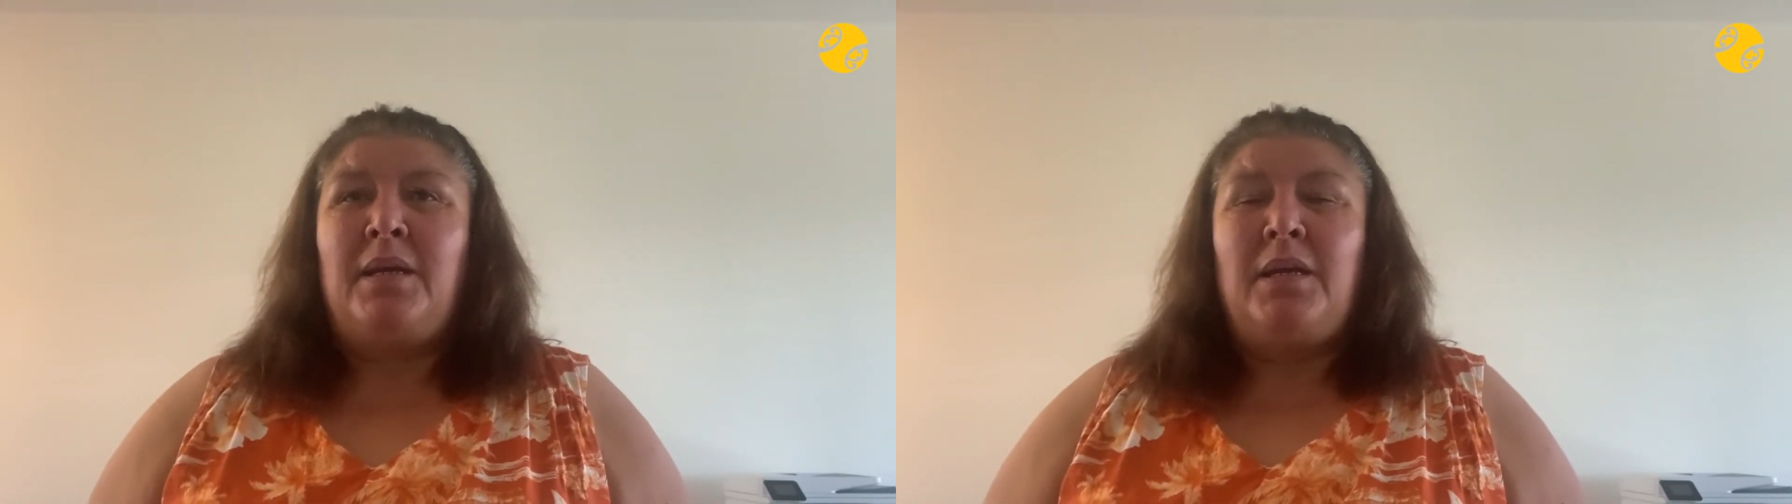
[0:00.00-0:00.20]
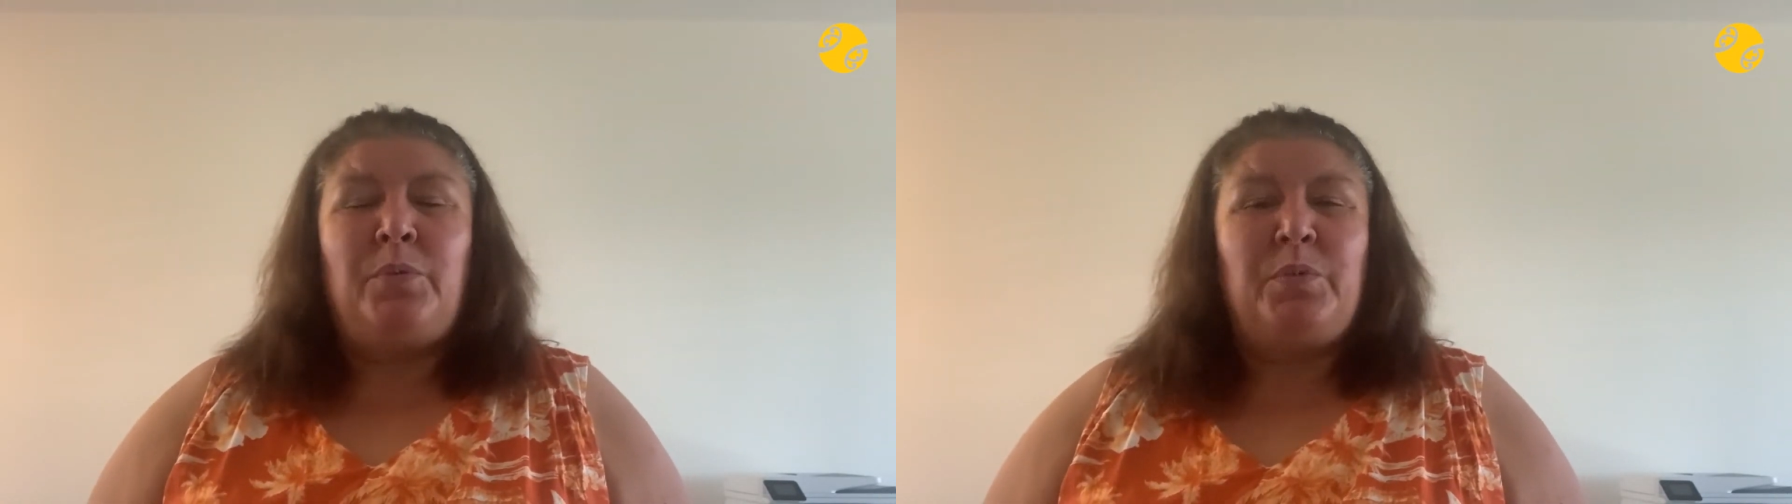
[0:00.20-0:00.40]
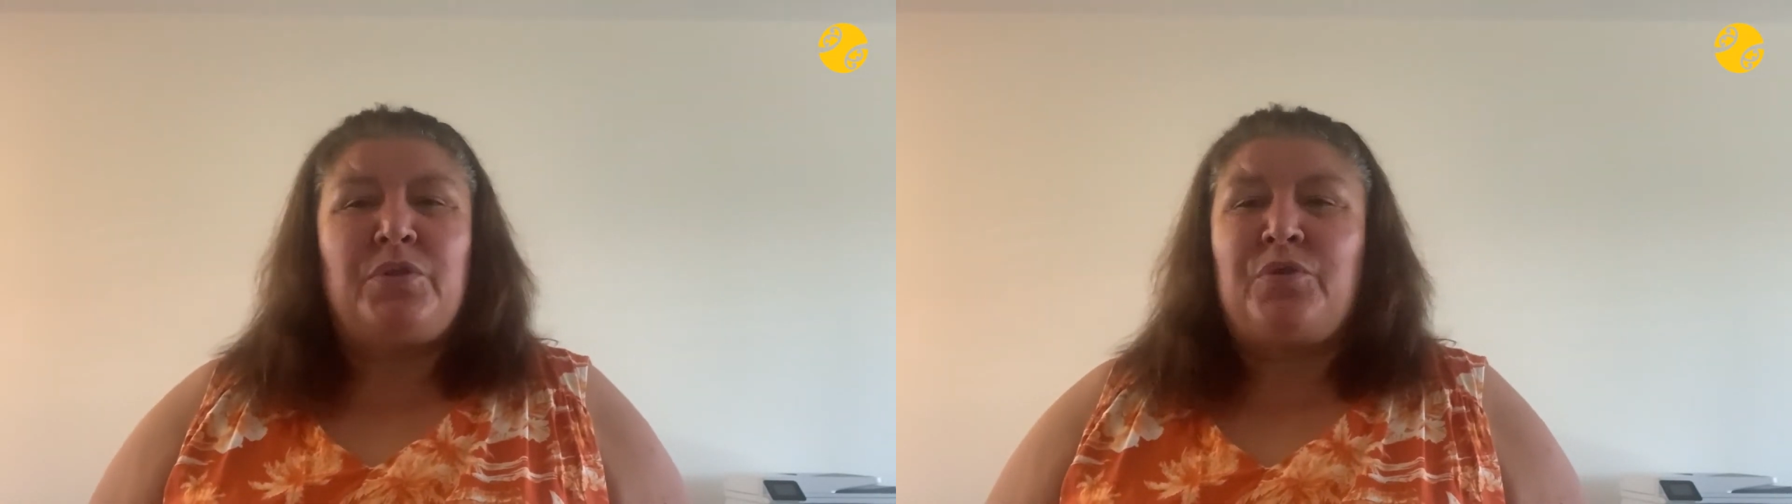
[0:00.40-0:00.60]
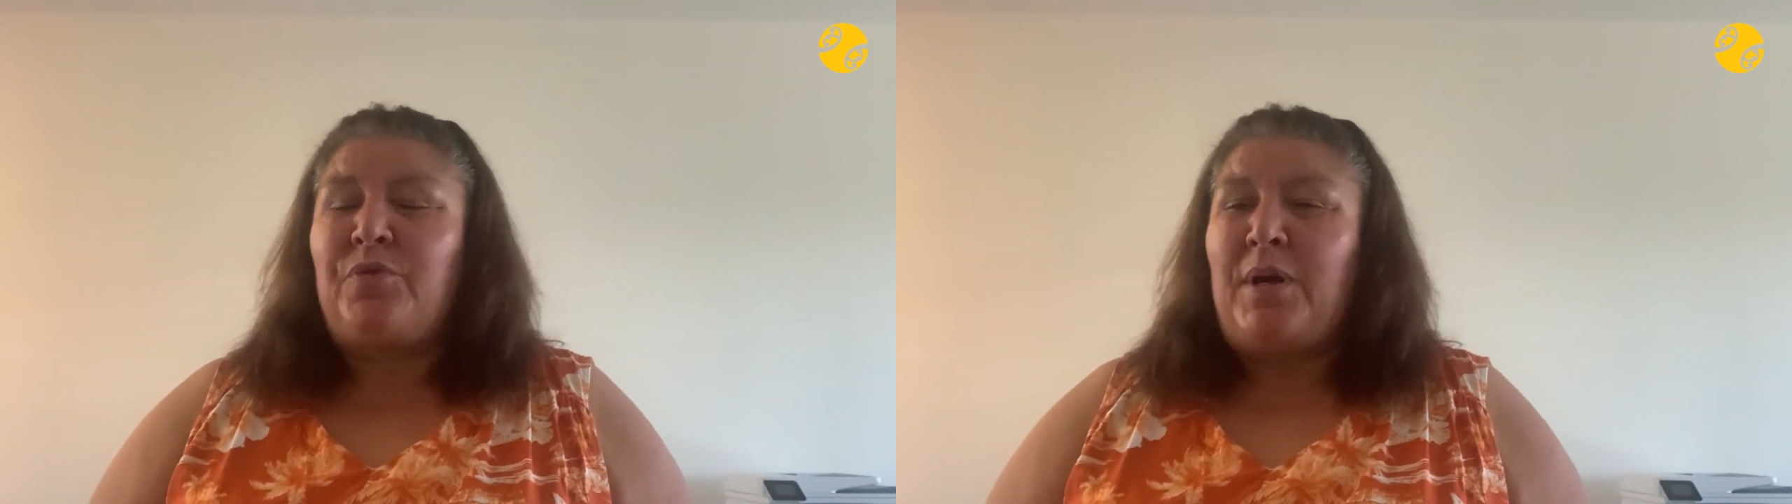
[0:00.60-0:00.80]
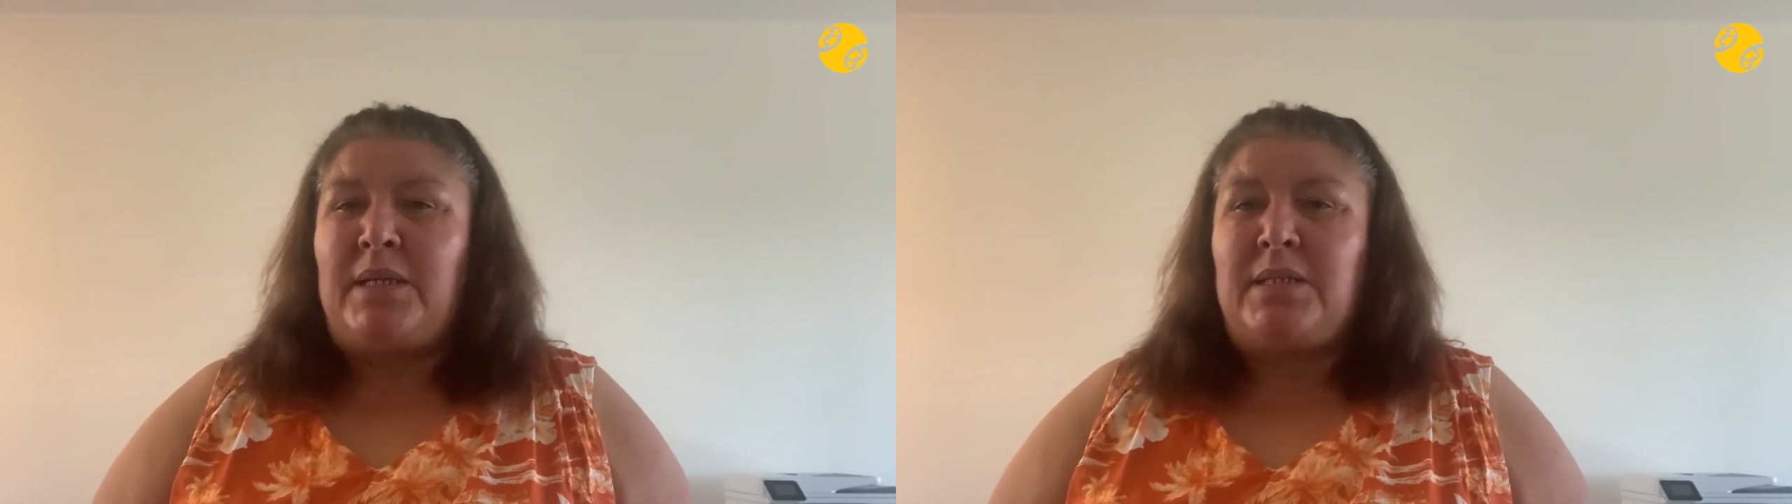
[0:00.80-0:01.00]
It was
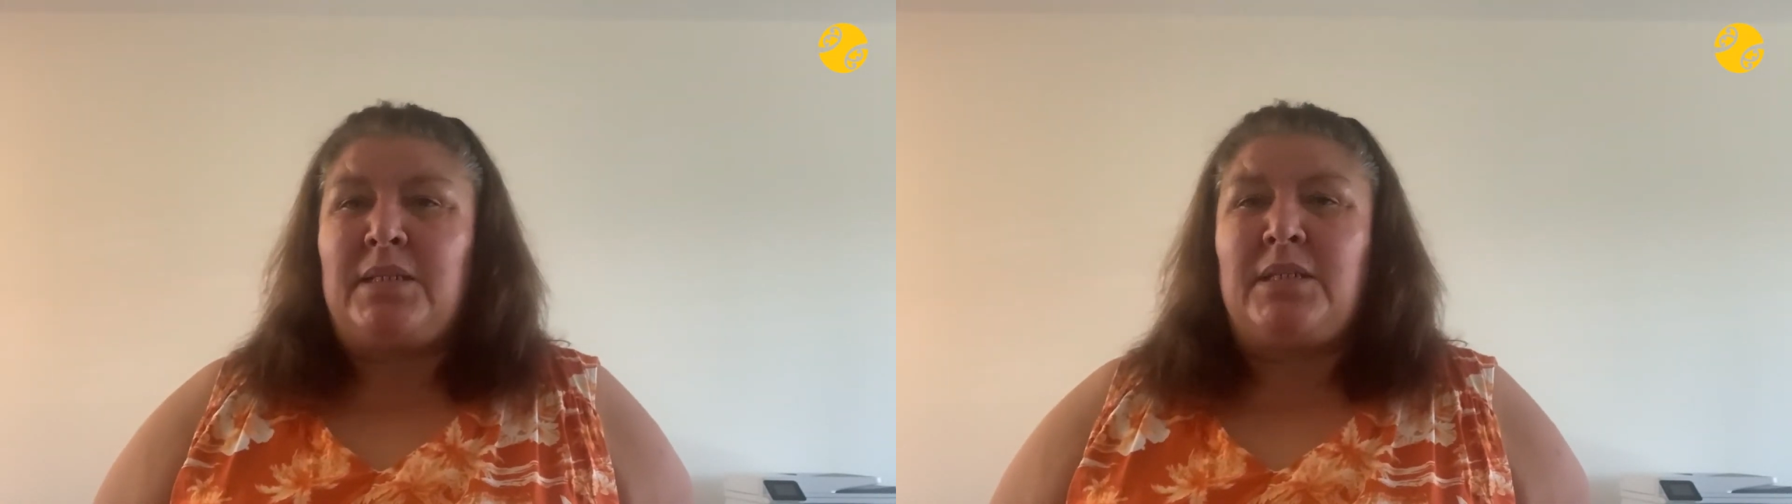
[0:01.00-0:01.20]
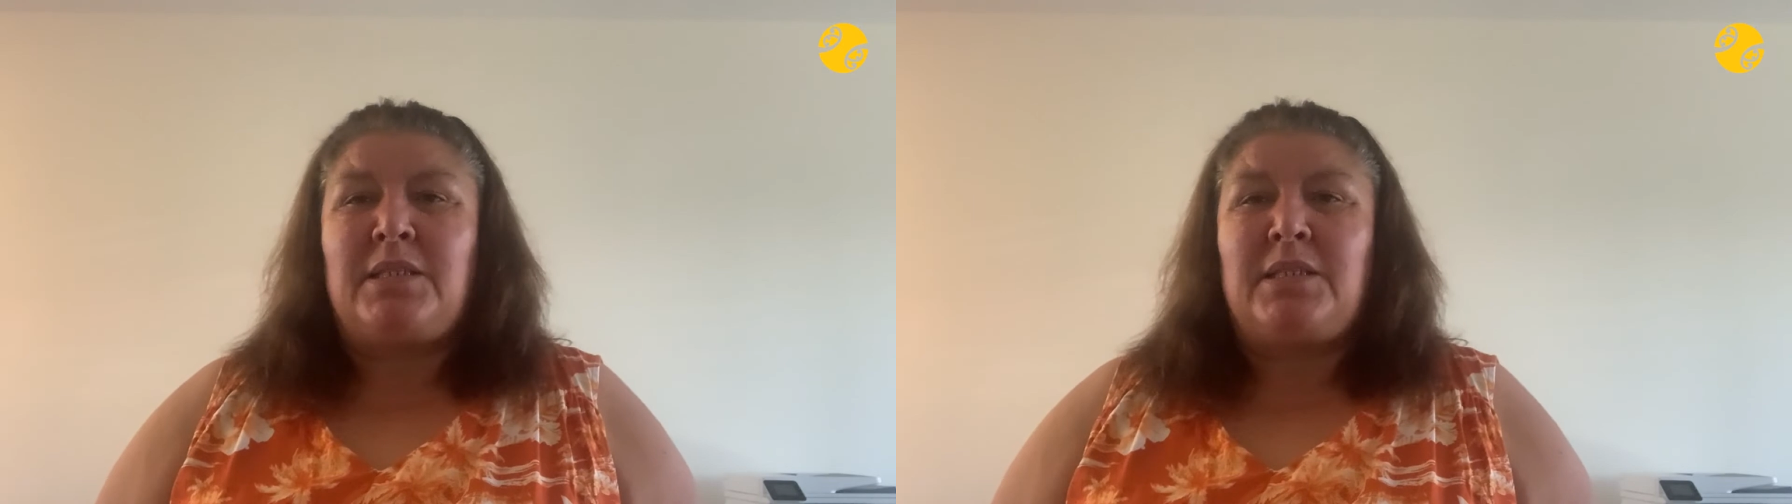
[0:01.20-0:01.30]
great to